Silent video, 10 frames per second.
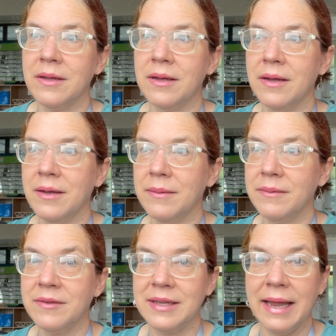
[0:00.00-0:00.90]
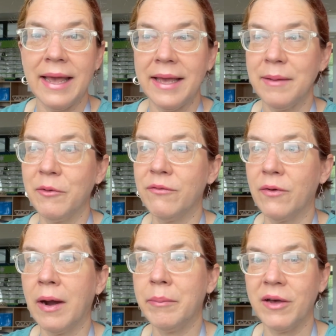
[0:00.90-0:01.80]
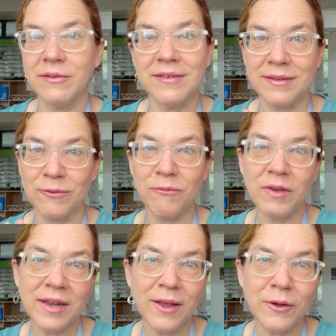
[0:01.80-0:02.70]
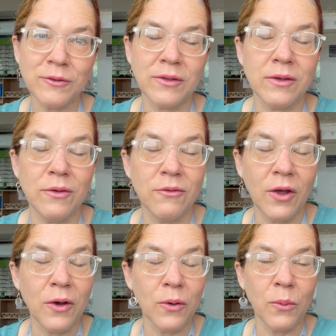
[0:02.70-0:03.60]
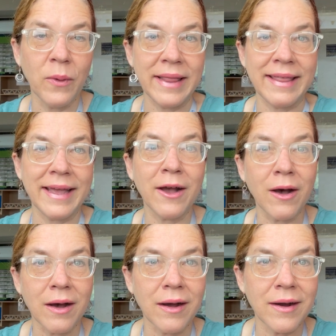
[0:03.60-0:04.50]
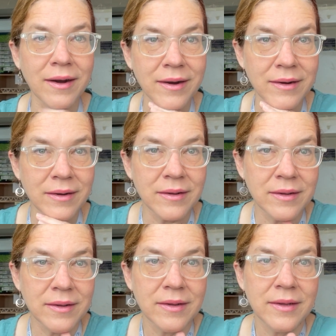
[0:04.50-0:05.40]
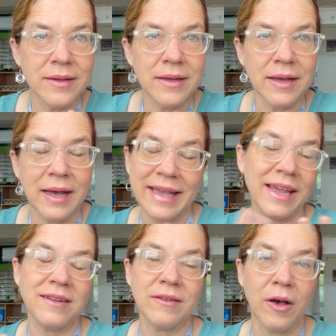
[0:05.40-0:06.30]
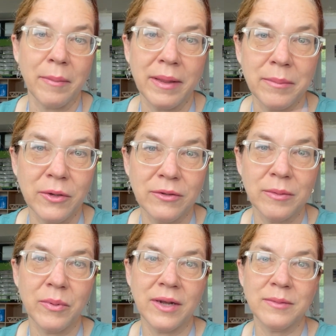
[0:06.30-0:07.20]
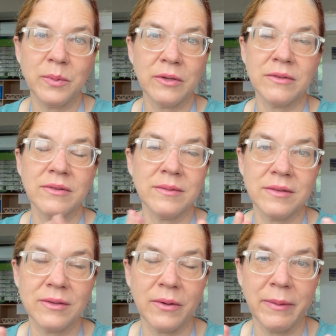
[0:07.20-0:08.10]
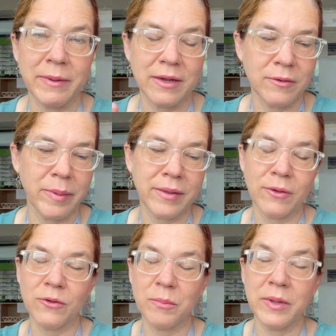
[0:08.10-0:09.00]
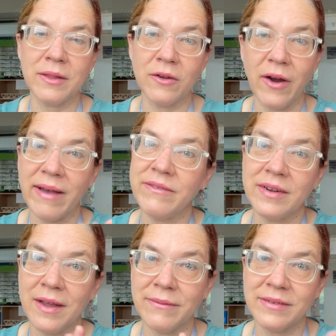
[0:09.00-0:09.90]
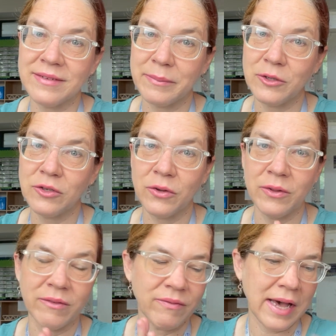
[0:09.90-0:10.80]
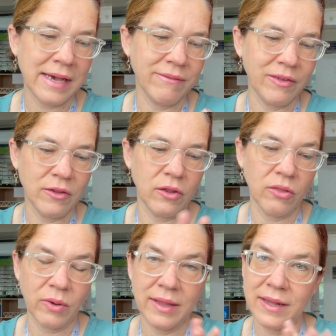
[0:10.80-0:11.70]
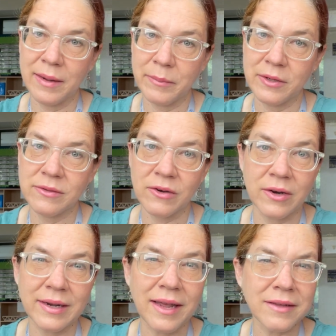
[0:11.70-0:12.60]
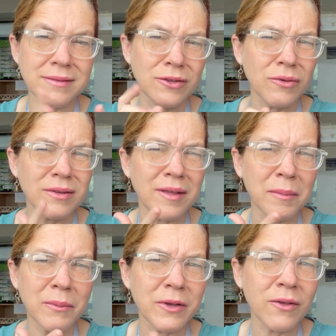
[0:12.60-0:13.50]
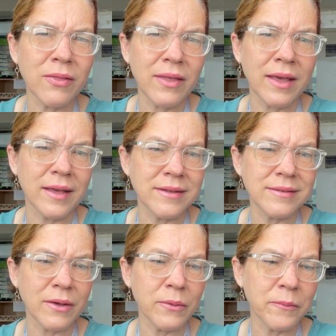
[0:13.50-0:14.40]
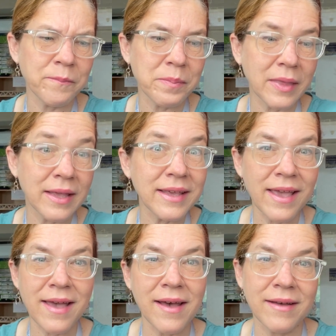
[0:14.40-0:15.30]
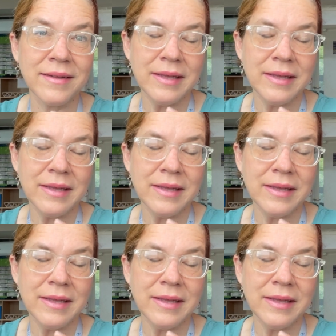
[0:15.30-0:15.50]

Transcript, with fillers: uh, today before I post this video so you know what they are. I can't talk about the BookTube prize books, so I'm not gonna talk about those, but the graphic novels, I'm gonna show you the five and the three that I'm gonna start next and you can tell me what you think. So yeah,